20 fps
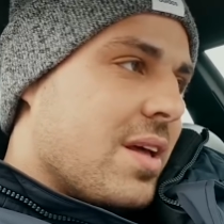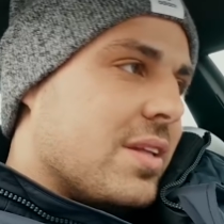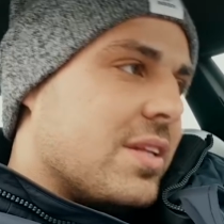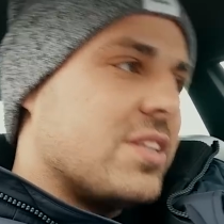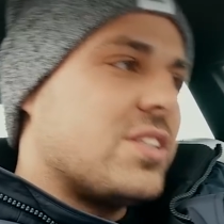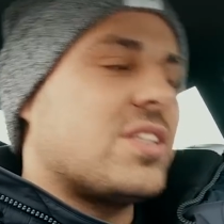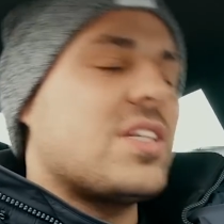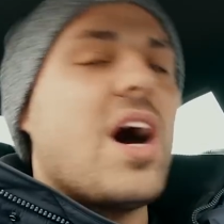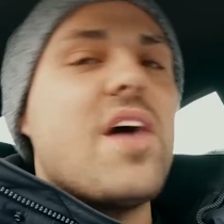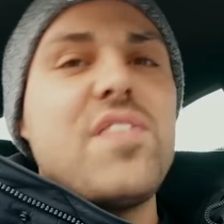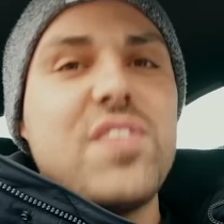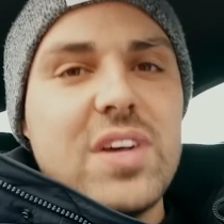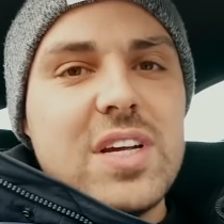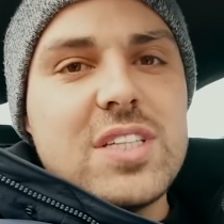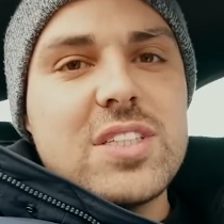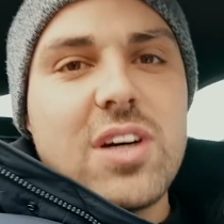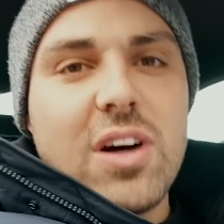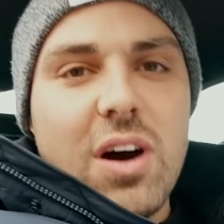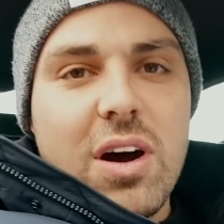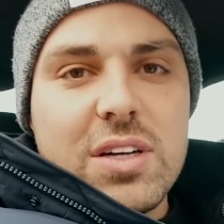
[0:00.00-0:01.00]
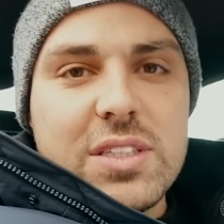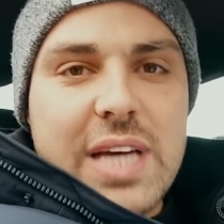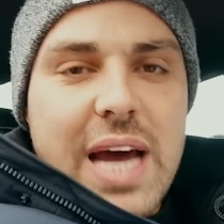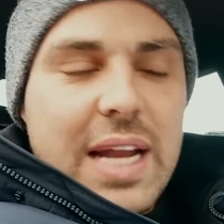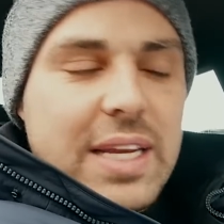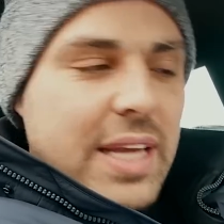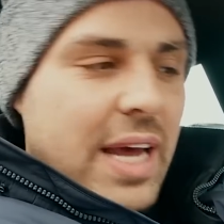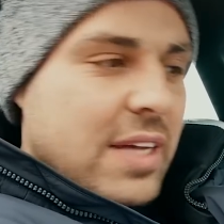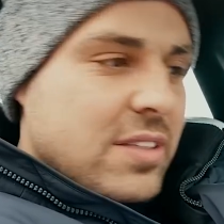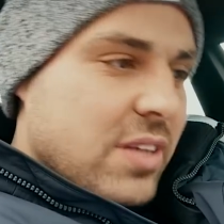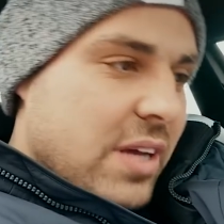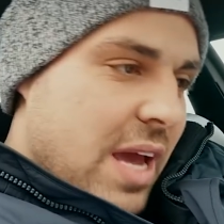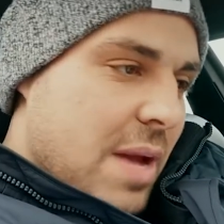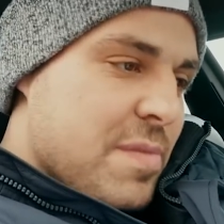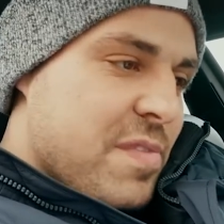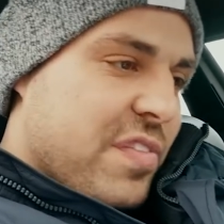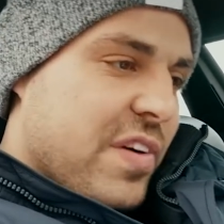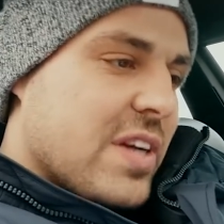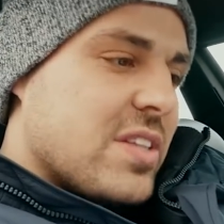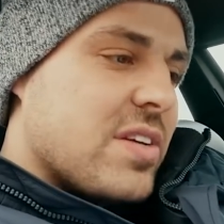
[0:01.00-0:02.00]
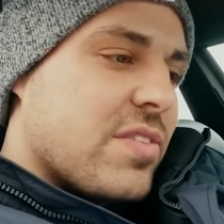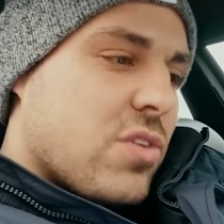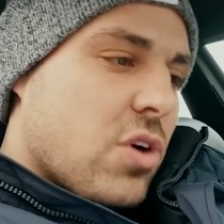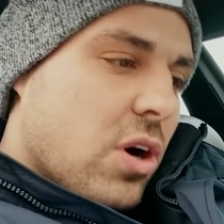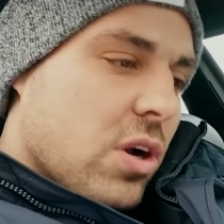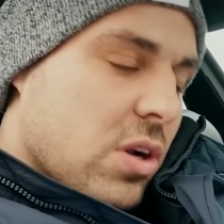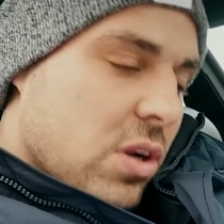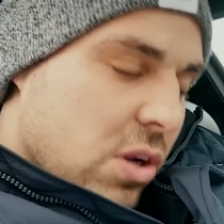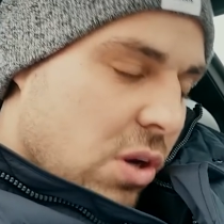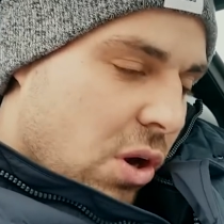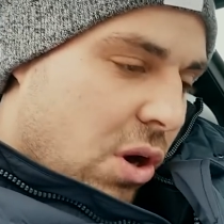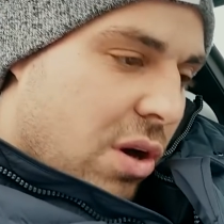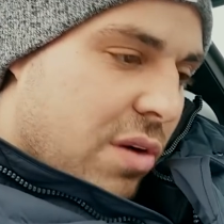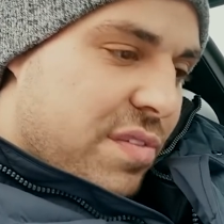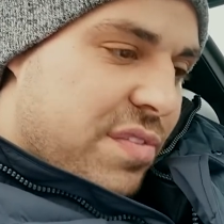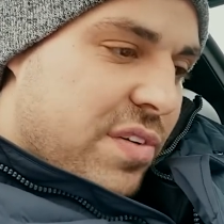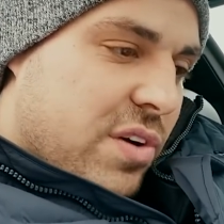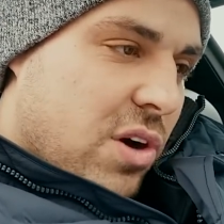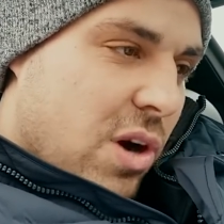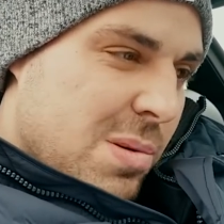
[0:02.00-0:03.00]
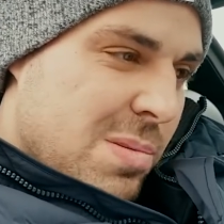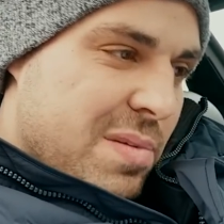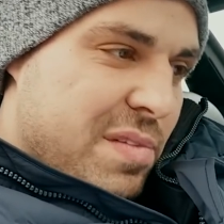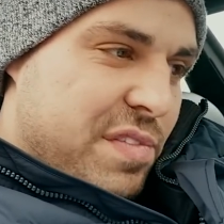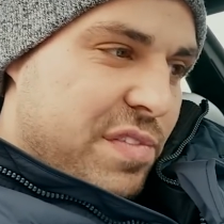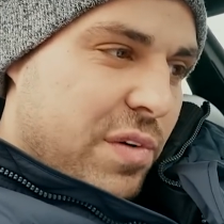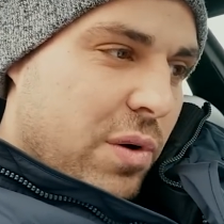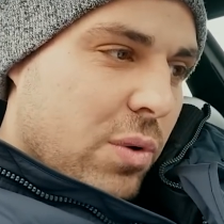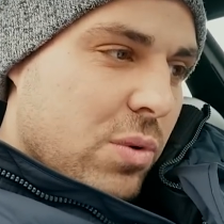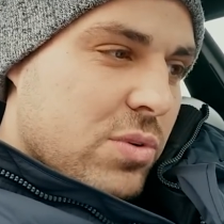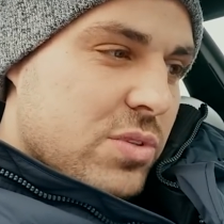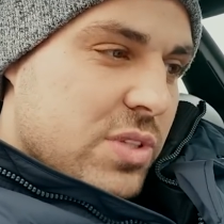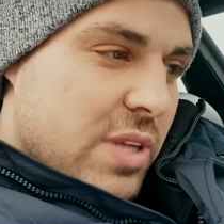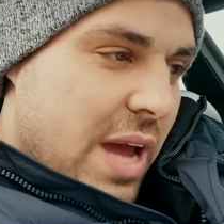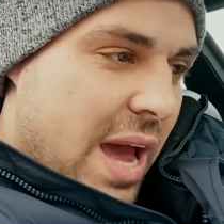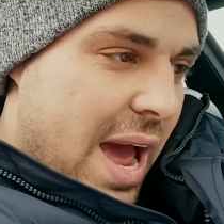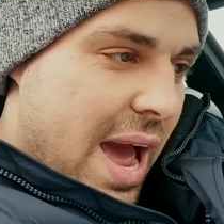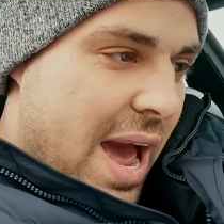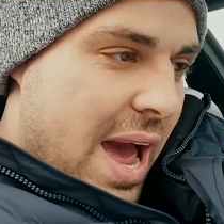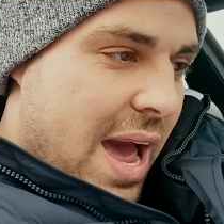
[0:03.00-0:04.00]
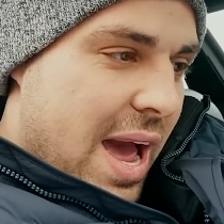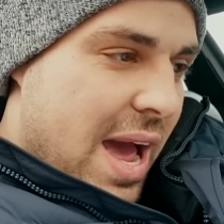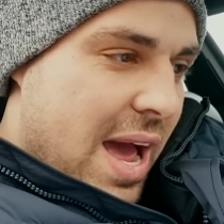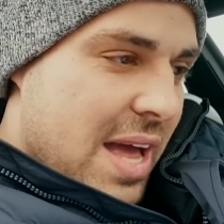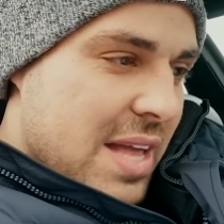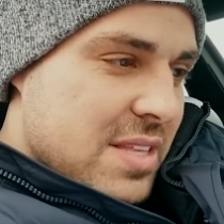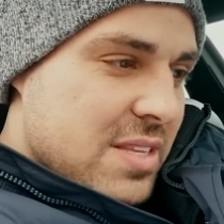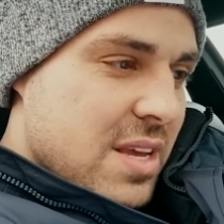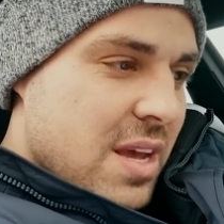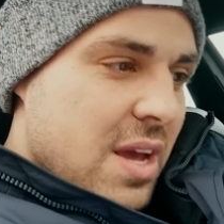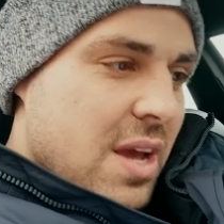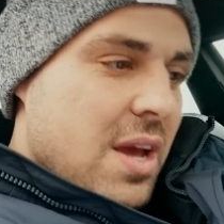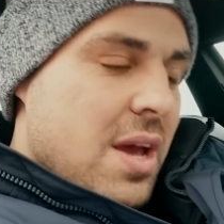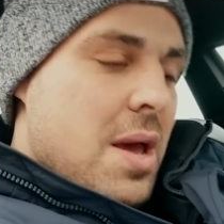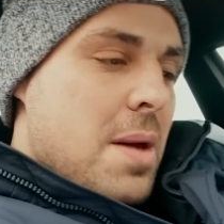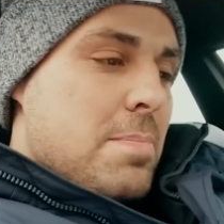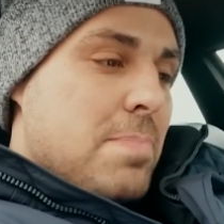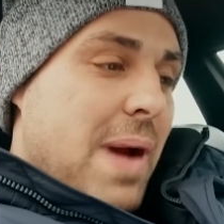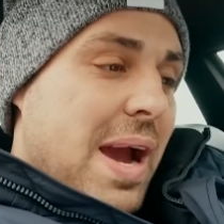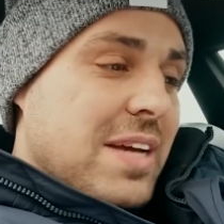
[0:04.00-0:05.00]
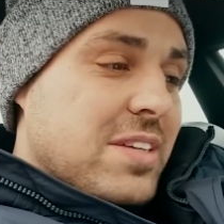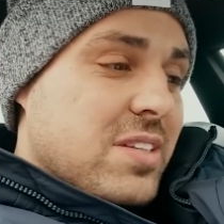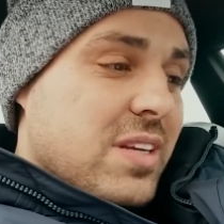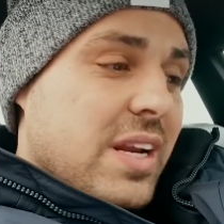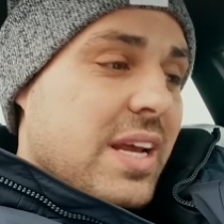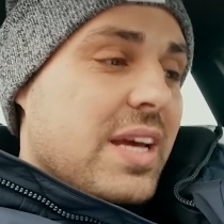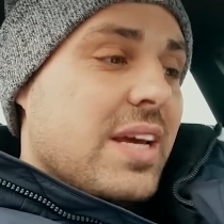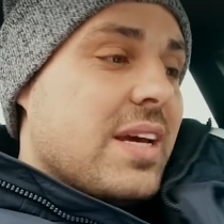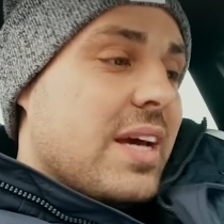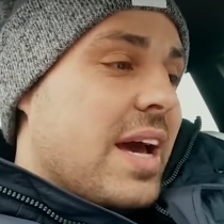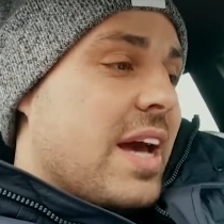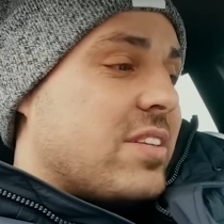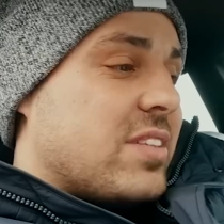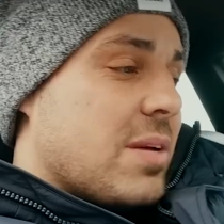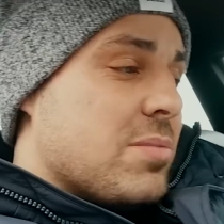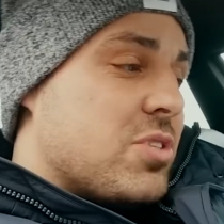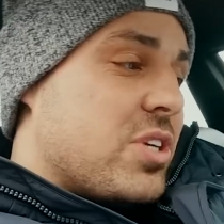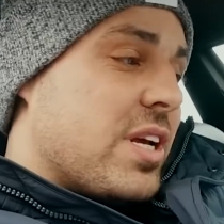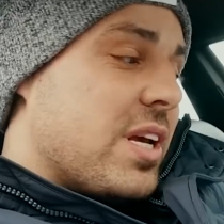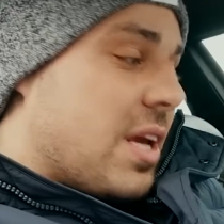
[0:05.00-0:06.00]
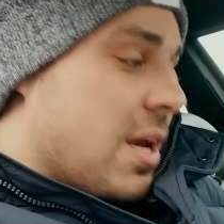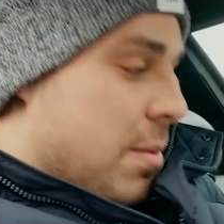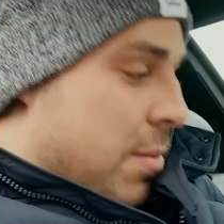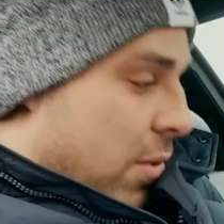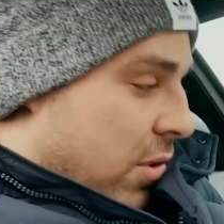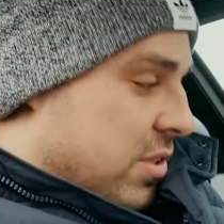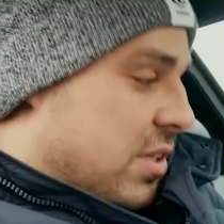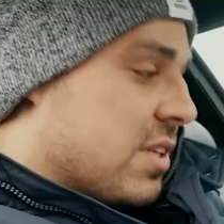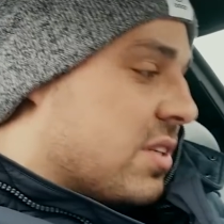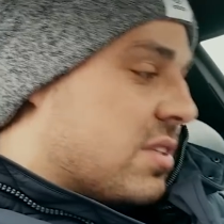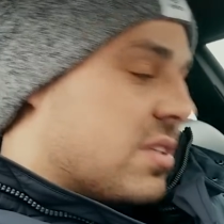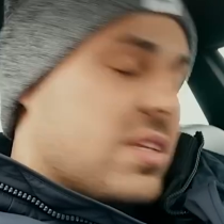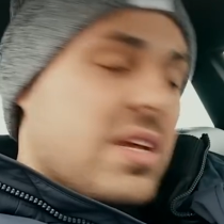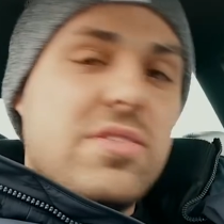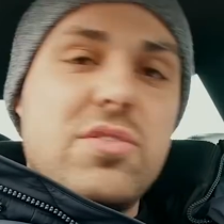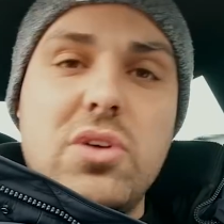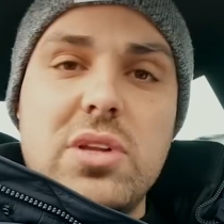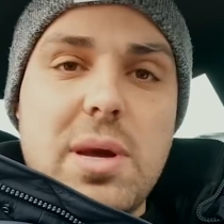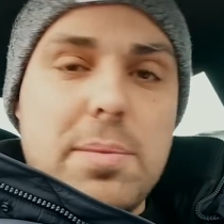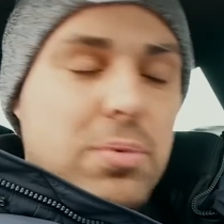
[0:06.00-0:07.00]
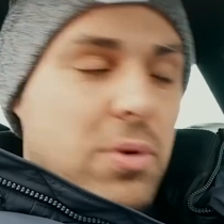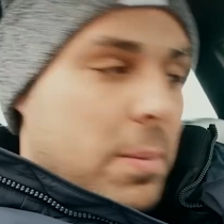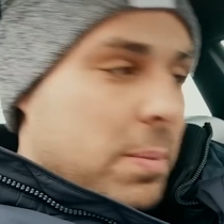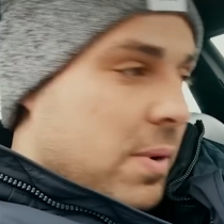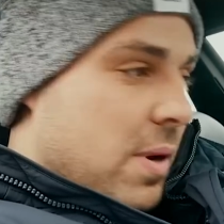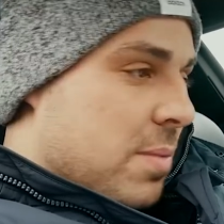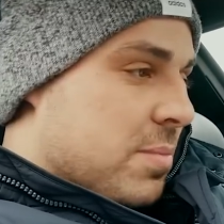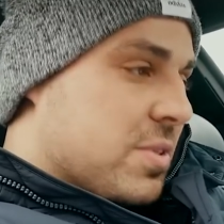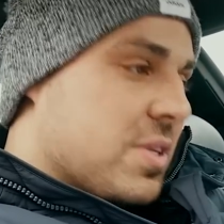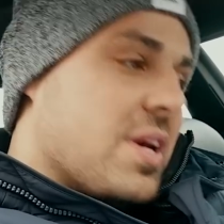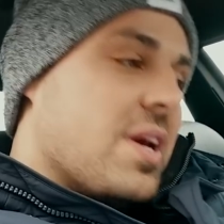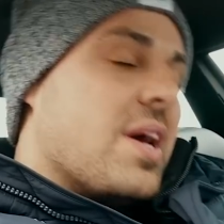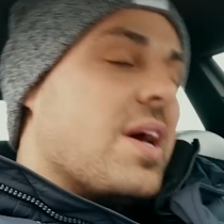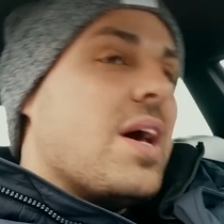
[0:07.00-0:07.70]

the stuff that this car has had, yeah, so M3s have got a lot of common faults, and basically SMG gearboxes, they've got their problems.